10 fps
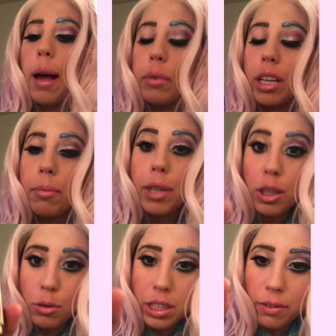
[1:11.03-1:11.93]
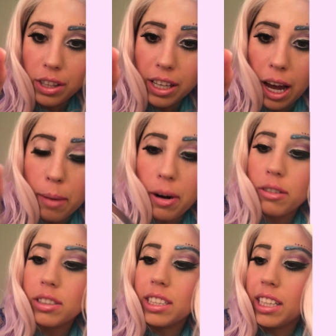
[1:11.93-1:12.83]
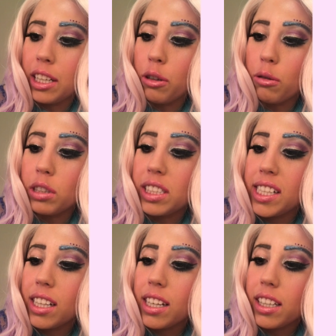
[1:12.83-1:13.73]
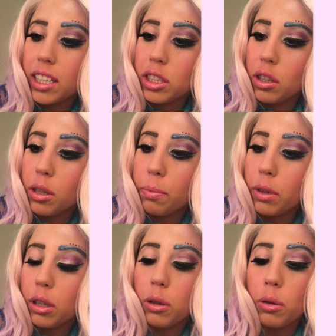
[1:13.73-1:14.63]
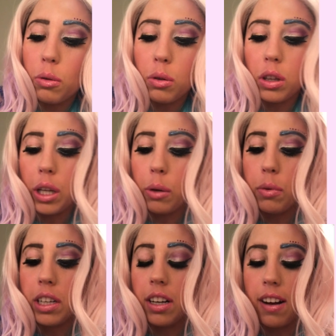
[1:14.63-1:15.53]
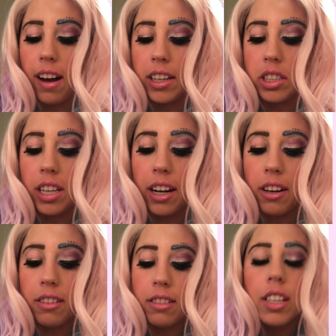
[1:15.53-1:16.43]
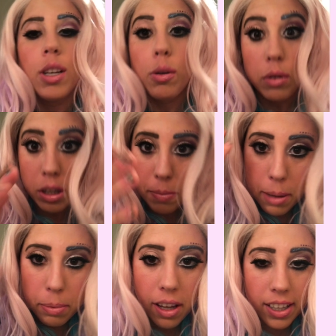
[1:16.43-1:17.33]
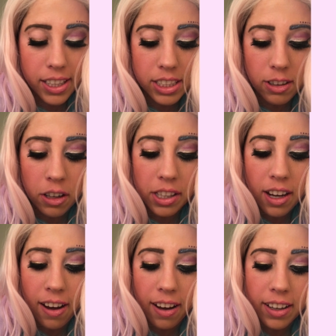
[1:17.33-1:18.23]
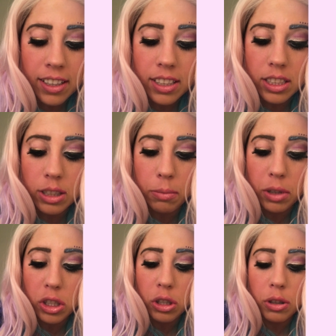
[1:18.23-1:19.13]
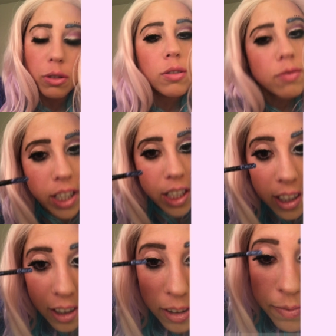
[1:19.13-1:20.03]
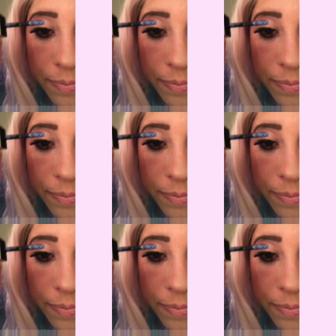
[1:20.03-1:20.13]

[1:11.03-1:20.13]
I'm going to be using for the eyebrows the new Stila Into the Blue liquid eyeshadow. We're going to be applying this on the eye, so I'm going to show you right here.